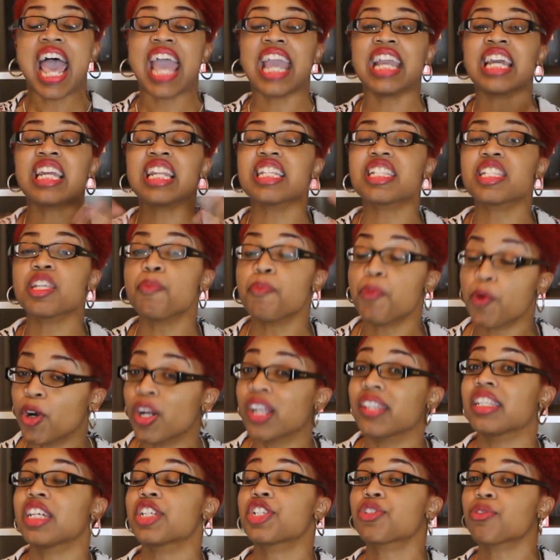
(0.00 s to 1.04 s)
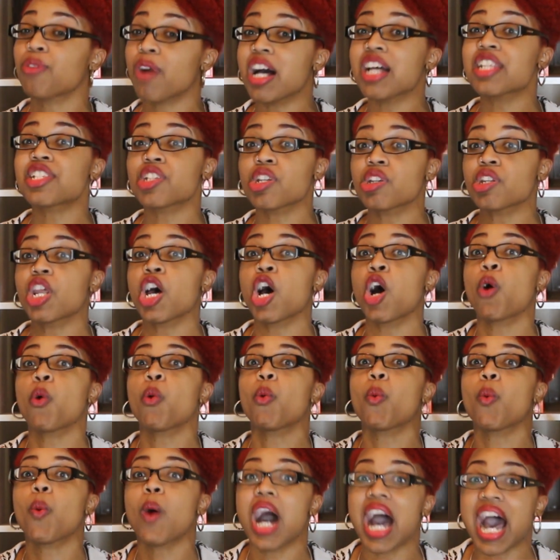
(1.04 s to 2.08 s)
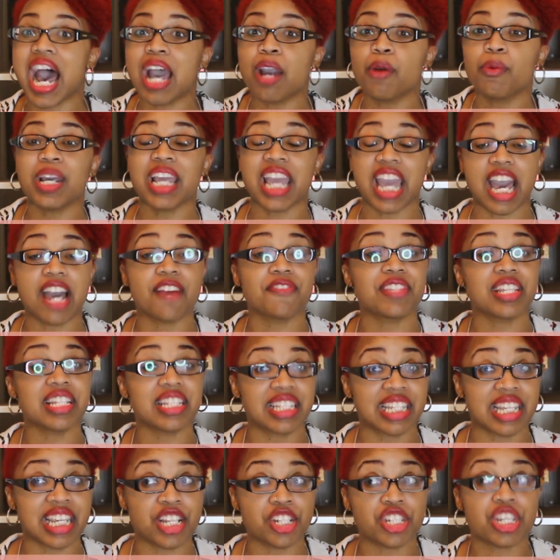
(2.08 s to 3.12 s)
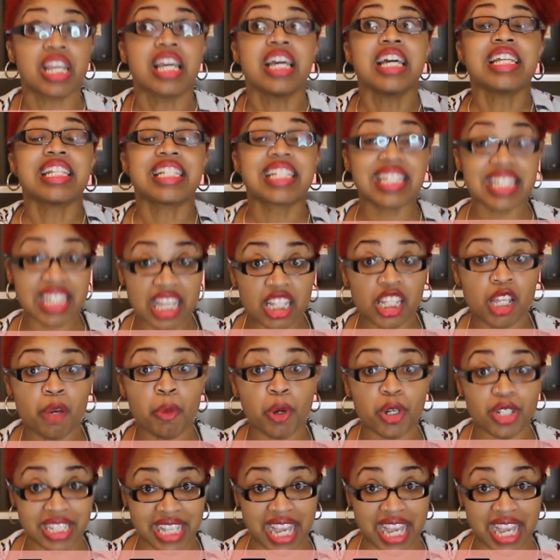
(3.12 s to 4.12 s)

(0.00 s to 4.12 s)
And it's important that you also know why we have to teach syllable